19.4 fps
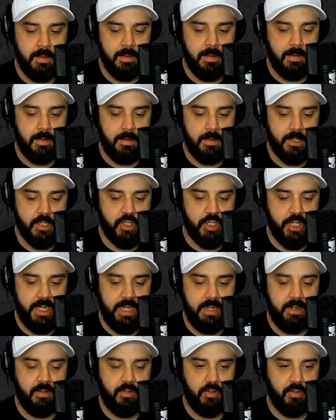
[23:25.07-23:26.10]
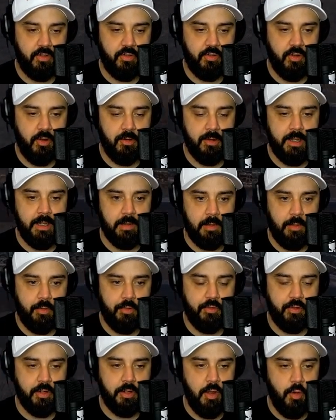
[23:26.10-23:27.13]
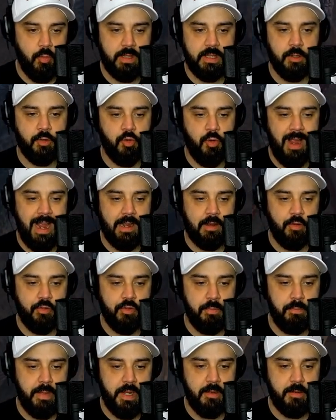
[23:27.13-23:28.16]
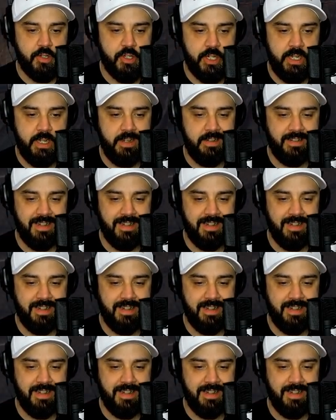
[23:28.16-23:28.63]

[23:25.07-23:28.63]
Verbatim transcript: uh, cheese circulars to go with the crackers and beer cheese,